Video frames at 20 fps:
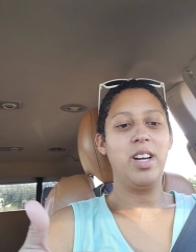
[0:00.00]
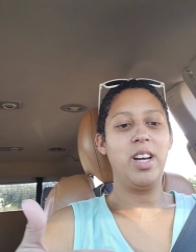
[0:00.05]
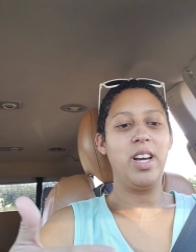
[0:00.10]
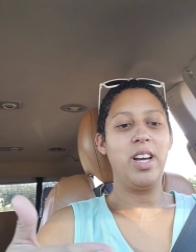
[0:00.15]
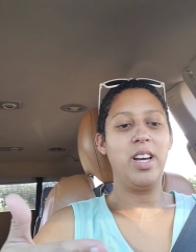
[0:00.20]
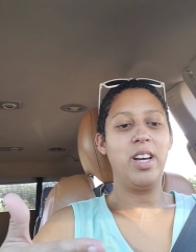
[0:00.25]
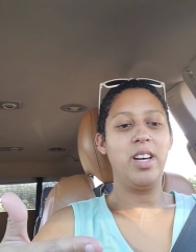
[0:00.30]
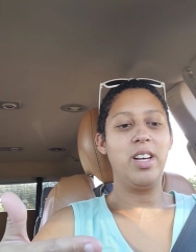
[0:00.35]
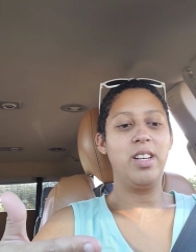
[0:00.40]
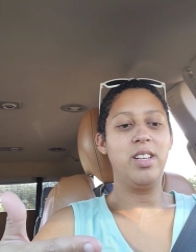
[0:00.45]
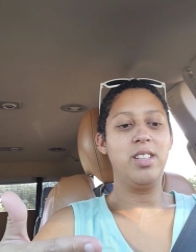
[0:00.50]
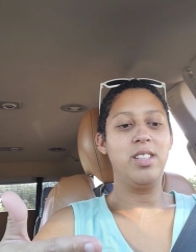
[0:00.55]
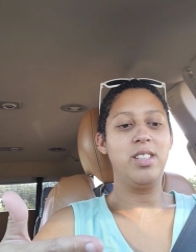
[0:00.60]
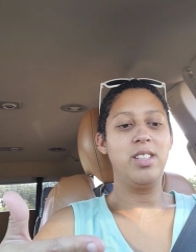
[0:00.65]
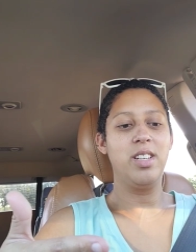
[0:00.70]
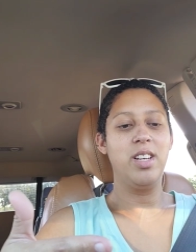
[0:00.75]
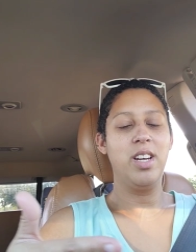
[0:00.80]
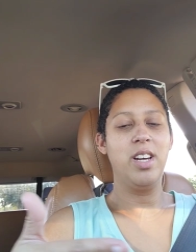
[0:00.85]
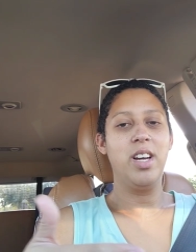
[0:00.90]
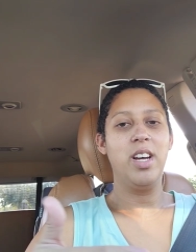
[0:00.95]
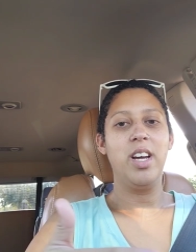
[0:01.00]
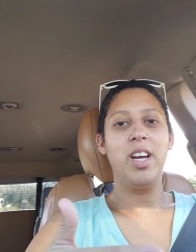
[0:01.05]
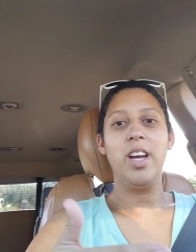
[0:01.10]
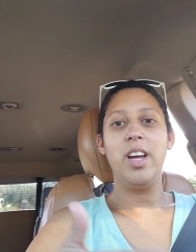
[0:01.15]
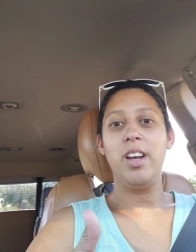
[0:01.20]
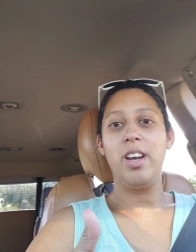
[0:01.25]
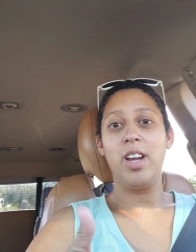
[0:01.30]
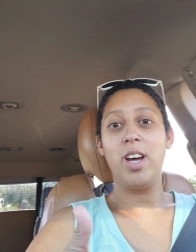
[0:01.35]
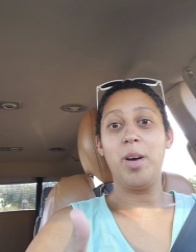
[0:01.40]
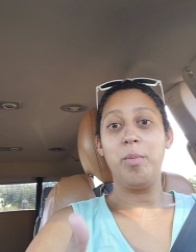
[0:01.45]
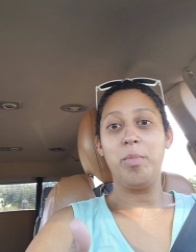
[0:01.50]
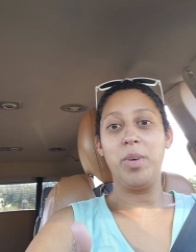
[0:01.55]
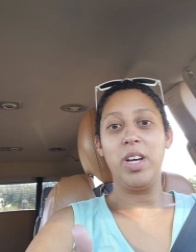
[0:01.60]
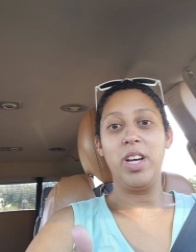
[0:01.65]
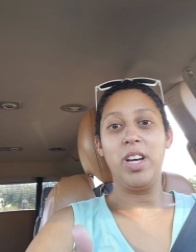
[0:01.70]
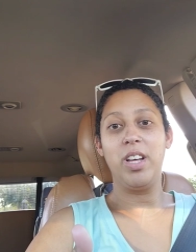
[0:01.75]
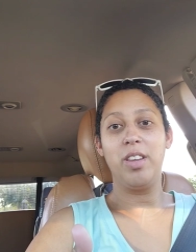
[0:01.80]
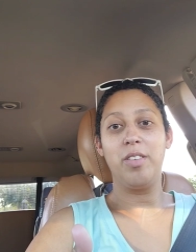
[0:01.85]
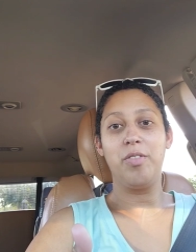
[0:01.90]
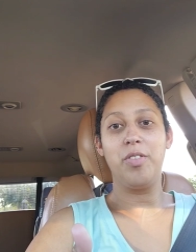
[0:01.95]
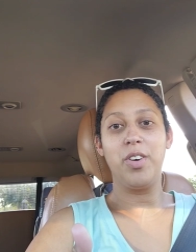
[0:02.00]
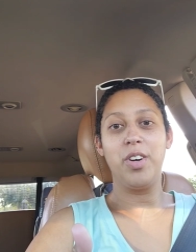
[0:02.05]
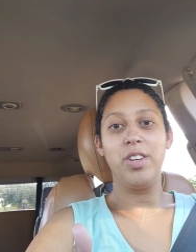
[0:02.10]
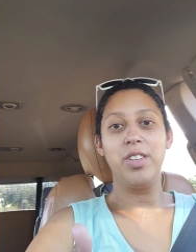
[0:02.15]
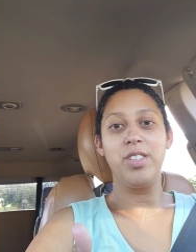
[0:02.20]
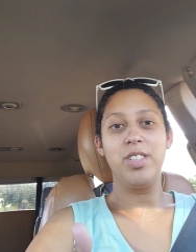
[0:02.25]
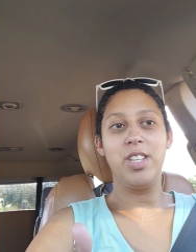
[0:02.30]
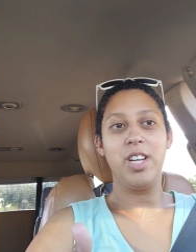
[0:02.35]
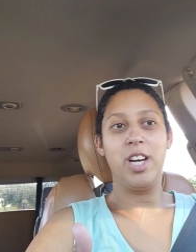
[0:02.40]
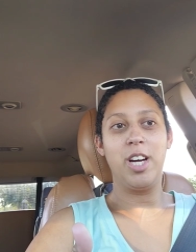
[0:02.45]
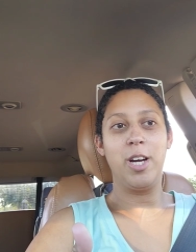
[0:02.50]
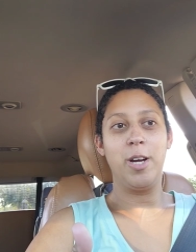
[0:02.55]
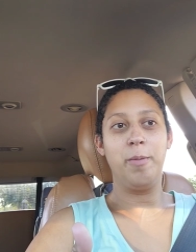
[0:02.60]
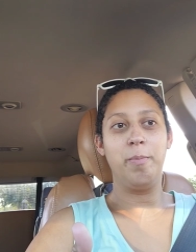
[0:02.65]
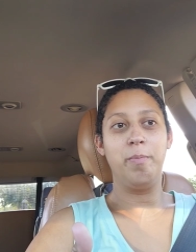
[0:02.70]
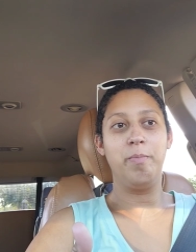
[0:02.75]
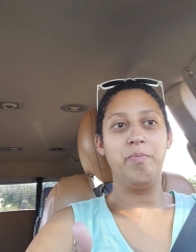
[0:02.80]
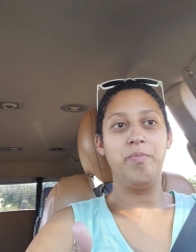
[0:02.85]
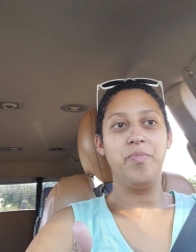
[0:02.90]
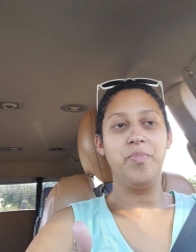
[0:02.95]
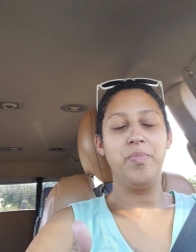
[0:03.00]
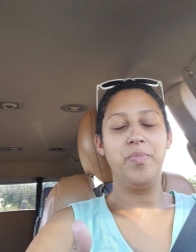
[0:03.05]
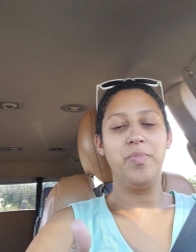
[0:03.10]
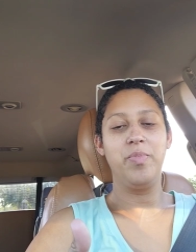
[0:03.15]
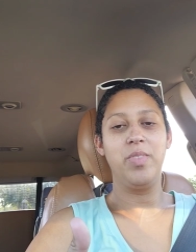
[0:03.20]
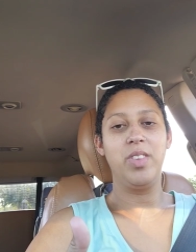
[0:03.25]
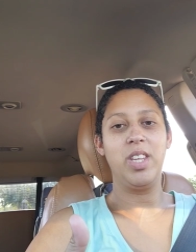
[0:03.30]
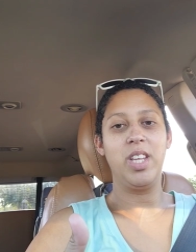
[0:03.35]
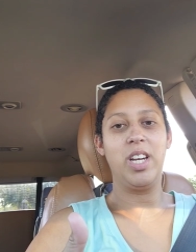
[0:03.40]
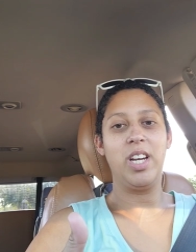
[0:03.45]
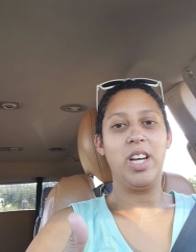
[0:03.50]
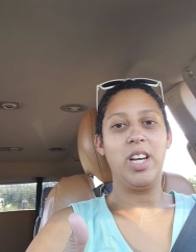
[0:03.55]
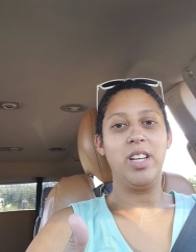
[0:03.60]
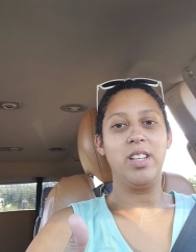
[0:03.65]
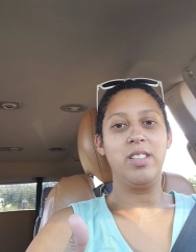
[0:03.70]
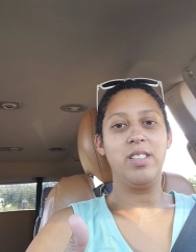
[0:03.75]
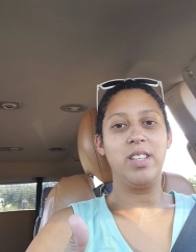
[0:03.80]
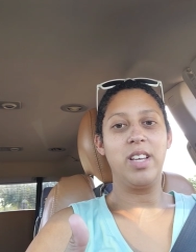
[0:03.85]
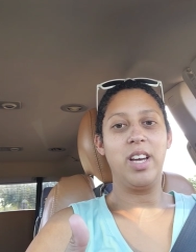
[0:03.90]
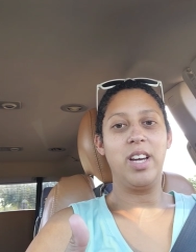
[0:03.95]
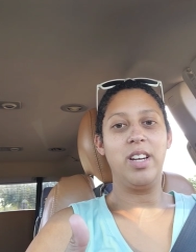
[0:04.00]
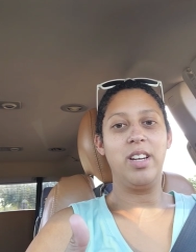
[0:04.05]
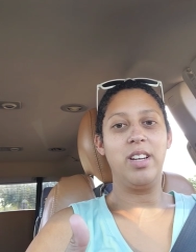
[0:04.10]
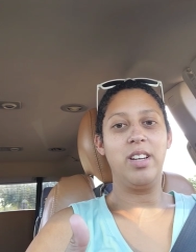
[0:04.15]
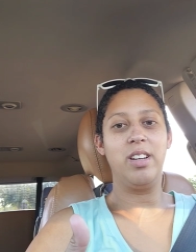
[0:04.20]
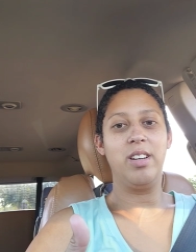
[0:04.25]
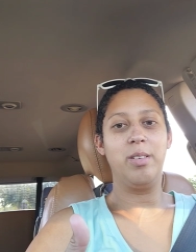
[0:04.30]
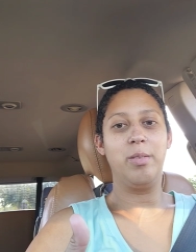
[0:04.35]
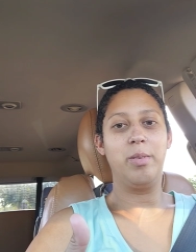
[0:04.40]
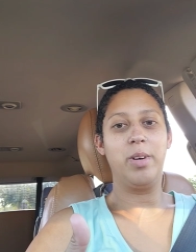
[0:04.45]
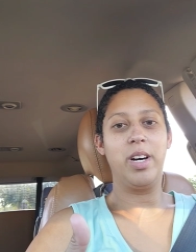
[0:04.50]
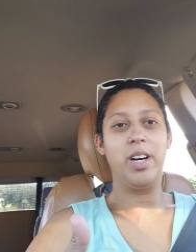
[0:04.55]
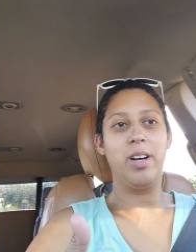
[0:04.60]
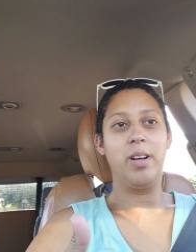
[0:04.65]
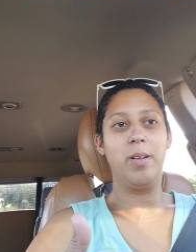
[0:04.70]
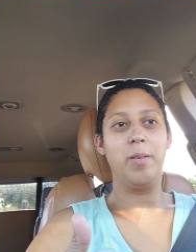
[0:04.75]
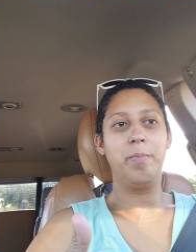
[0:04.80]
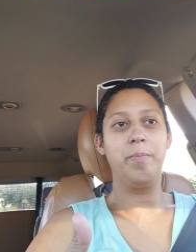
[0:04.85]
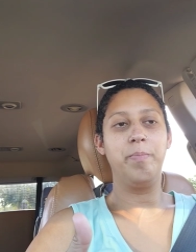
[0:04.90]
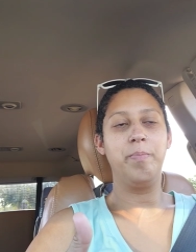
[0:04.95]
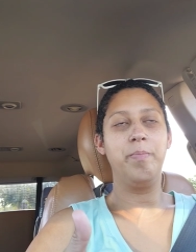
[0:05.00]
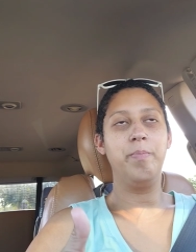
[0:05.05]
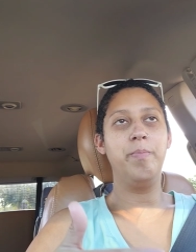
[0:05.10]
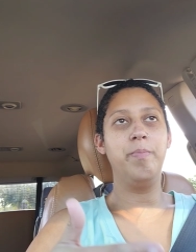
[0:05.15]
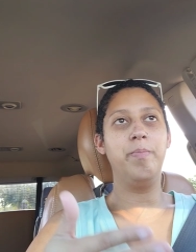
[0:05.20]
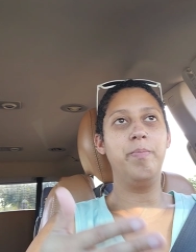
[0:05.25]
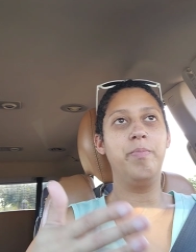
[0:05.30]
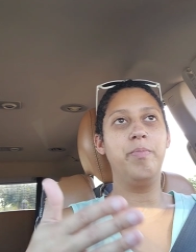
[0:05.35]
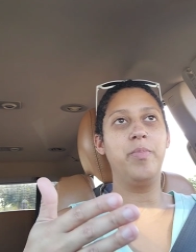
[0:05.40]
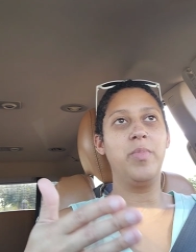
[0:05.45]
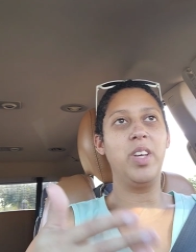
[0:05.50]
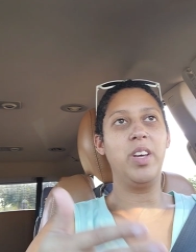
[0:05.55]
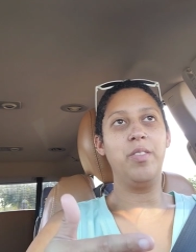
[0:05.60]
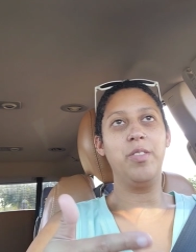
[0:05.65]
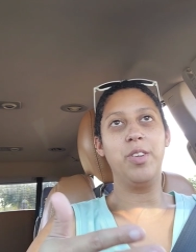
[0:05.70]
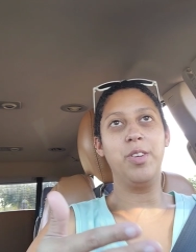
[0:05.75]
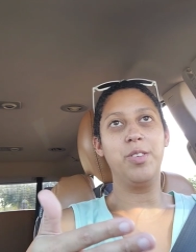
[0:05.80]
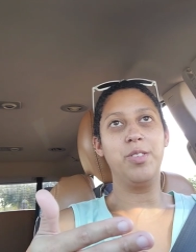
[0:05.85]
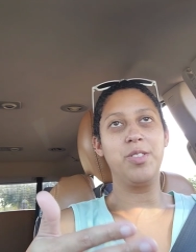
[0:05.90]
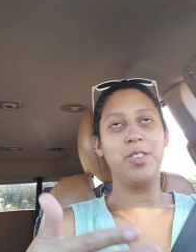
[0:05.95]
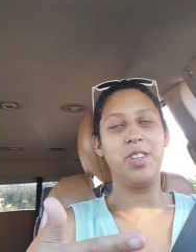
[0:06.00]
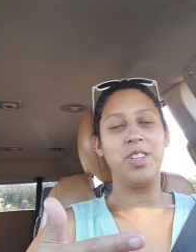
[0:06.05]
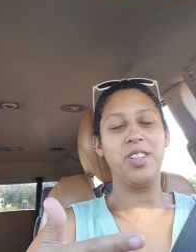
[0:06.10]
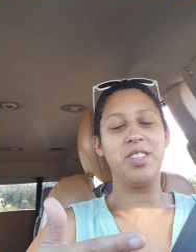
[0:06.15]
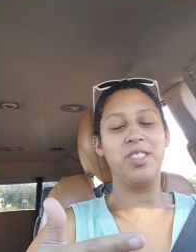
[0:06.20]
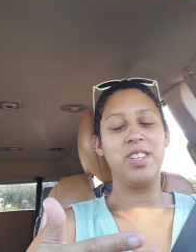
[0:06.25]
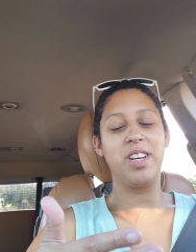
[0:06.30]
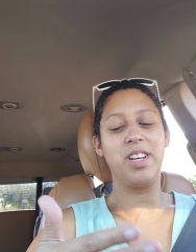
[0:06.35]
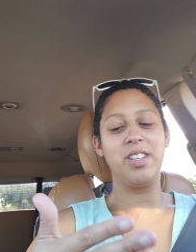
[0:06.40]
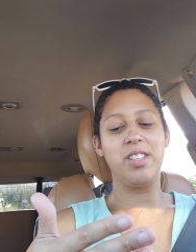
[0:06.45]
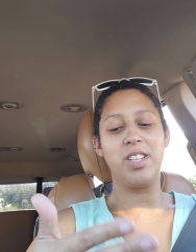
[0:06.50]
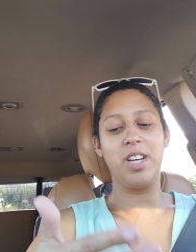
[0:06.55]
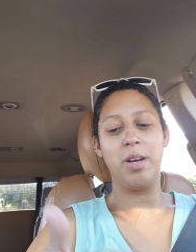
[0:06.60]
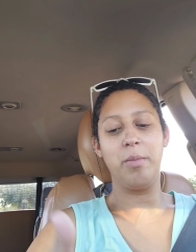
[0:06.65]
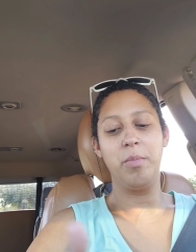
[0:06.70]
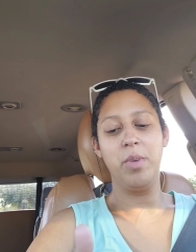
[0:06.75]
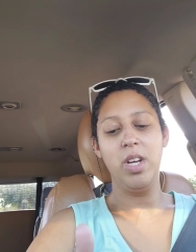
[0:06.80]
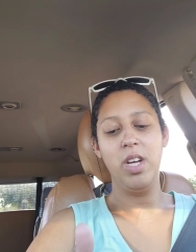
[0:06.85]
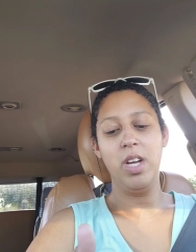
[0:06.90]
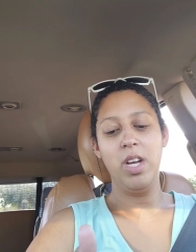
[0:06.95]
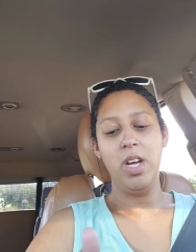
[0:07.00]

and it not being the first time that I had skated in a while, even though it was only the second time.